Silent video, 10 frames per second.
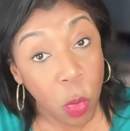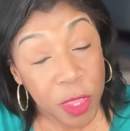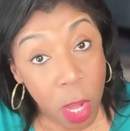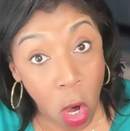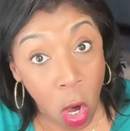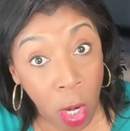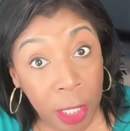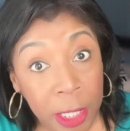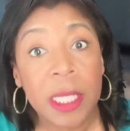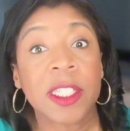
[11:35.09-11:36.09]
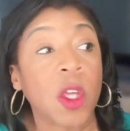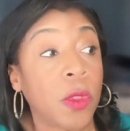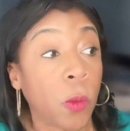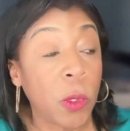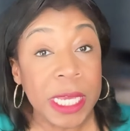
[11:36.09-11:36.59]
where they are so
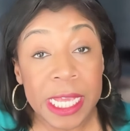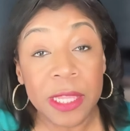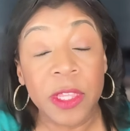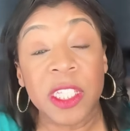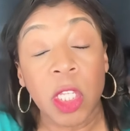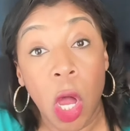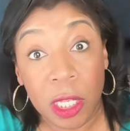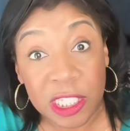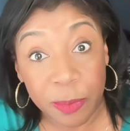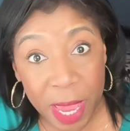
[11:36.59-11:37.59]
that we can get these laws